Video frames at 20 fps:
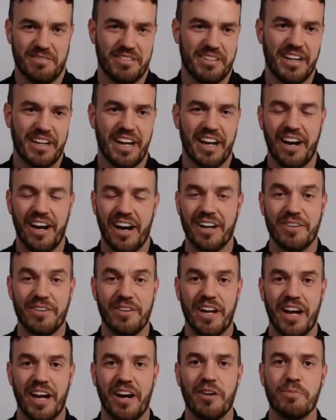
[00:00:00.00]
yeah, I
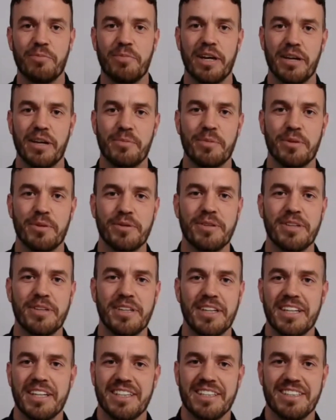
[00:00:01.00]
could help people.
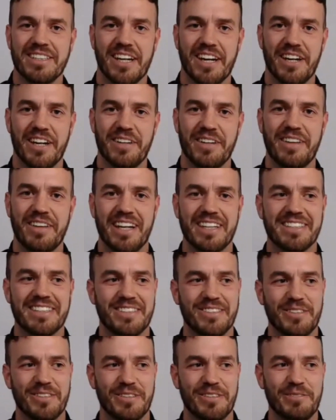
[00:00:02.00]
So that's
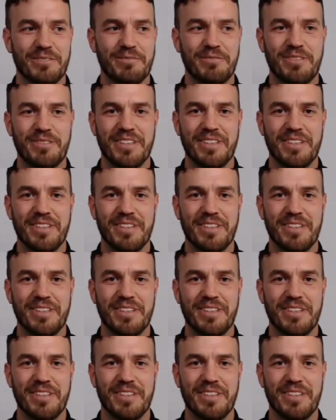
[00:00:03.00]
sort of